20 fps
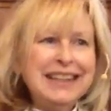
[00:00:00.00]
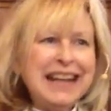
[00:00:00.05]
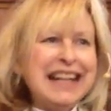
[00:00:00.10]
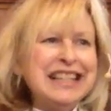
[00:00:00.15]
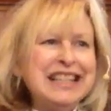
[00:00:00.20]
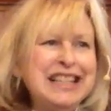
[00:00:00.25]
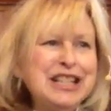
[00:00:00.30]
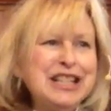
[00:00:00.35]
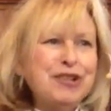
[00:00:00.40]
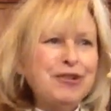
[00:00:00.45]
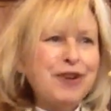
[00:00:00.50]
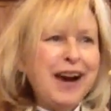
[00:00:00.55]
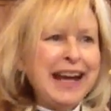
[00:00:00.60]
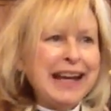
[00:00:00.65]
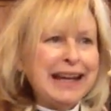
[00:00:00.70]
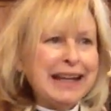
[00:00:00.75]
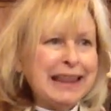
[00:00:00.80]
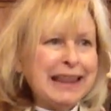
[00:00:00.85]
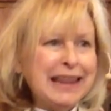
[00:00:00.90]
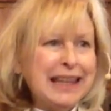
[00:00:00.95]
and
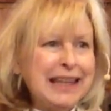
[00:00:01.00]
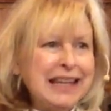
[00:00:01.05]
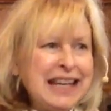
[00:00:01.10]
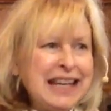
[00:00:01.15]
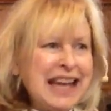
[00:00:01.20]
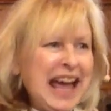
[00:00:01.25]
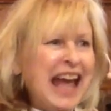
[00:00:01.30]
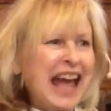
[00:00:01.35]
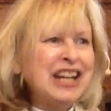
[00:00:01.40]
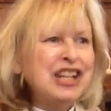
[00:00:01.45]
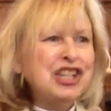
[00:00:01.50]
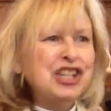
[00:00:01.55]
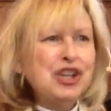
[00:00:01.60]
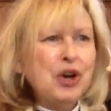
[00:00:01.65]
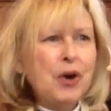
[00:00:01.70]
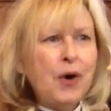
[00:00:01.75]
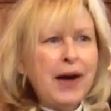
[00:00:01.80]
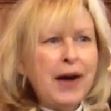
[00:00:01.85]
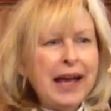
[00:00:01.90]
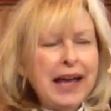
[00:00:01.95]
strength and
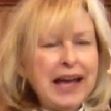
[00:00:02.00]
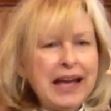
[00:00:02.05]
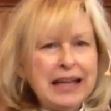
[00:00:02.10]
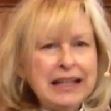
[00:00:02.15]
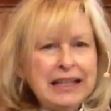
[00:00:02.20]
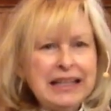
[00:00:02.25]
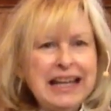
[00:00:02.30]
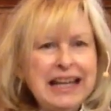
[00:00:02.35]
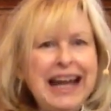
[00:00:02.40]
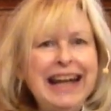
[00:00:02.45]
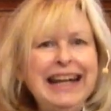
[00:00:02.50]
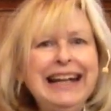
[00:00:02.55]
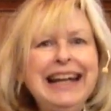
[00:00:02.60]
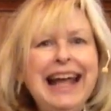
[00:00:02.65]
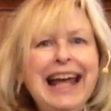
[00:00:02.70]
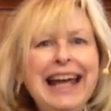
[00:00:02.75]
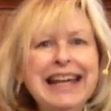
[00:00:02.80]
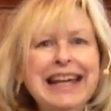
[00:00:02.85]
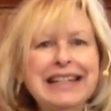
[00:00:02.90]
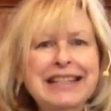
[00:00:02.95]
joy and
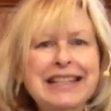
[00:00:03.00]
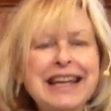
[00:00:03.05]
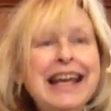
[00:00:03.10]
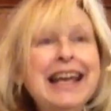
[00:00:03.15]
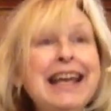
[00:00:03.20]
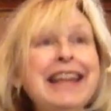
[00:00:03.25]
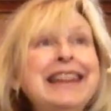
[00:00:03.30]
light.